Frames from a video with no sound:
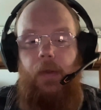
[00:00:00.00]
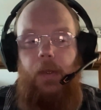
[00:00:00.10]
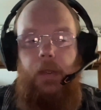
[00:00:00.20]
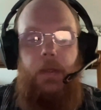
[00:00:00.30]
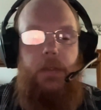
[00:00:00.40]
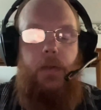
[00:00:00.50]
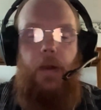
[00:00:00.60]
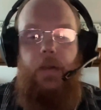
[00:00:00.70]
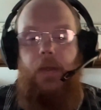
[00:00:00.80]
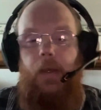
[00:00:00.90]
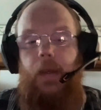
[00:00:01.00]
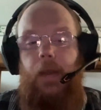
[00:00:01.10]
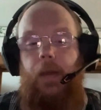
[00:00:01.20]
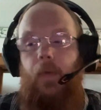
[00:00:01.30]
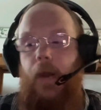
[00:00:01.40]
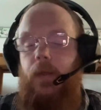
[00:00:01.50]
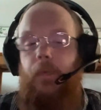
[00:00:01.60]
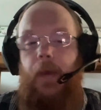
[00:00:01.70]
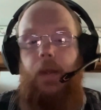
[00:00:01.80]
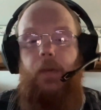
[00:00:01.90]
because you're not seeing any arrests
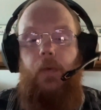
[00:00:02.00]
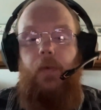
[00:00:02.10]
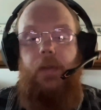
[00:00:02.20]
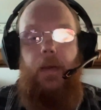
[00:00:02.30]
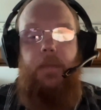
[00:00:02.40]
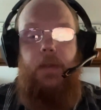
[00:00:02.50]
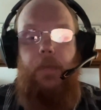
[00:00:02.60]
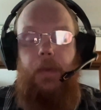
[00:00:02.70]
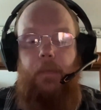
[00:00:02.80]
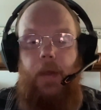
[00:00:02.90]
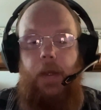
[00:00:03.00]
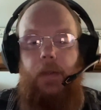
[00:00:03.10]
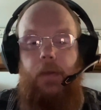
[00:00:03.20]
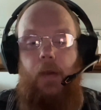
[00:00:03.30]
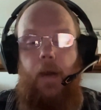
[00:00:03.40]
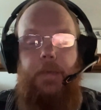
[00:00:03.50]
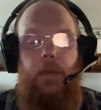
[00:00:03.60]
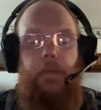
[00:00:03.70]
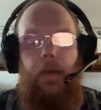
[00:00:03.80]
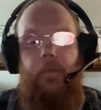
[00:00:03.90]
made, no attempts to be made, and the cops are
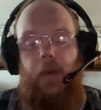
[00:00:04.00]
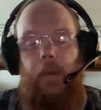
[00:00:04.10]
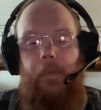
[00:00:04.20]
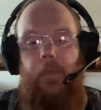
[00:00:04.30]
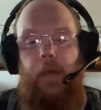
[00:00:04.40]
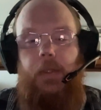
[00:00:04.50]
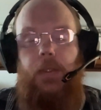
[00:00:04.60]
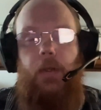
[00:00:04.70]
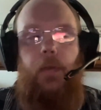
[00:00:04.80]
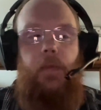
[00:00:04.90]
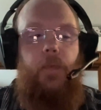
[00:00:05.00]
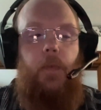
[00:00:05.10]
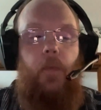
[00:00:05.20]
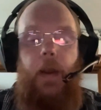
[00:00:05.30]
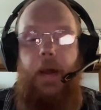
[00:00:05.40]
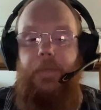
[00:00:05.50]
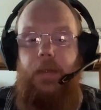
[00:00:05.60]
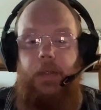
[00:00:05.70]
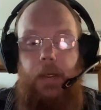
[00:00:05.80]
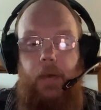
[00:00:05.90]
being very professional. From what I've
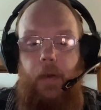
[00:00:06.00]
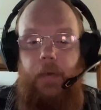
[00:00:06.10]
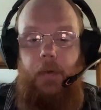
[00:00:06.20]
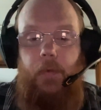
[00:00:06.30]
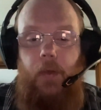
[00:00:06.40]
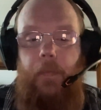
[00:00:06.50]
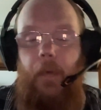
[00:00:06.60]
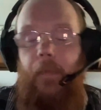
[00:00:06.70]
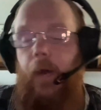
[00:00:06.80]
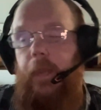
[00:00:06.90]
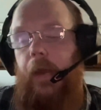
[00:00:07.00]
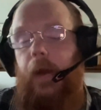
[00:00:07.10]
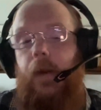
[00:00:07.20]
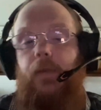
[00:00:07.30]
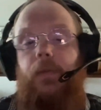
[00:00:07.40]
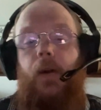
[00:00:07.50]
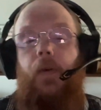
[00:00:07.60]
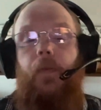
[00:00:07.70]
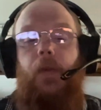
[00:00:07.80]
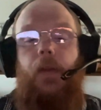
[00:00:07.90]
seen on YouTube, I'm not there, so
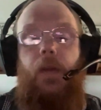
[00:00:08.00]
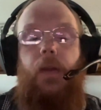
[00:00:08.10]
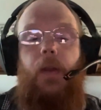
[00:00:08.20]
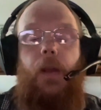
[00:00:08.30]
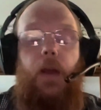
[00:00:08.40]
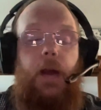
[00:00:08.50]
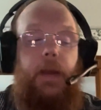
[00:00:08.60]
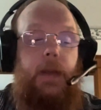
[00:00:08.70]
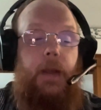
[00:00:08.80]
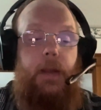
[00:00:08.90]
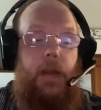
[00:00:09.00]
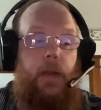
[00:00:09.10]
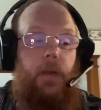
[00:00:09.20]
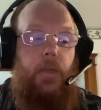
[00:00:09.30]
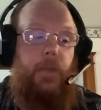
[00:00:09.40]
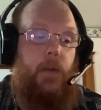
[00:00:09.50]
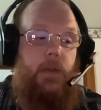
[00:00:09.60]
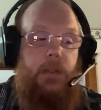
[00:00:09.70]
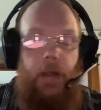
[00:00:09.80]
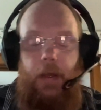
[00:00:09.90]
I can't tell you
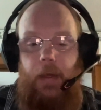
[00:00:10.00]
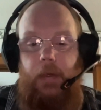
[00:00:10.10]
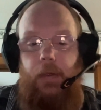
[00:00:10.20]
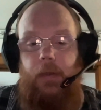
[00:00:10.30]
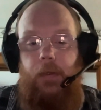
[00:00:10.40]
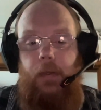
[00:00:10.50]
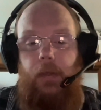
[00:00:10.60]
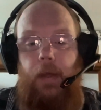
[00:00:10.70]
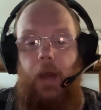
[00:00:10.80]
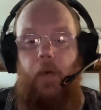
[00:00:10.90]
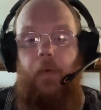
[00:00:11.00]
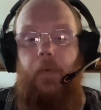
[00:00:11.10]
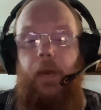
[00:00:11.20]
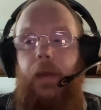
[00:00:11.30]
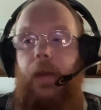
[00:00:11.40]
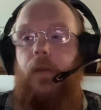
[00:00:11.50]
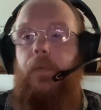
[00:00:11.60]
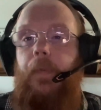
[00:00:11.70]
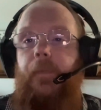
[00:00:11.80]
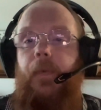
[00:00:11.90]
firsthand how it really is,
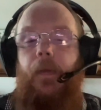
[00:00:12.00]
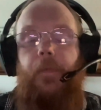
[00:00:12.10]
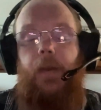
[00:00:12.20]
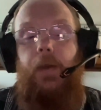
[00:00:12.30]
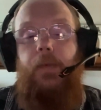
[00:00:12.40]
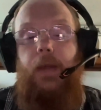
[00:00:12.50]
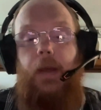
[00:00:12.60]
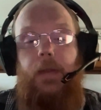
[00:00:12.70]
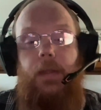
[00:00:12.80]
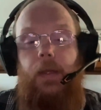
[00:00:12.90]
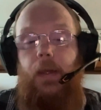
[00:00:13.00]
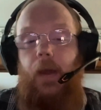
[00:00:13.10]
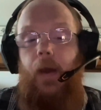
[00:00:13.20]
but from the videos I see,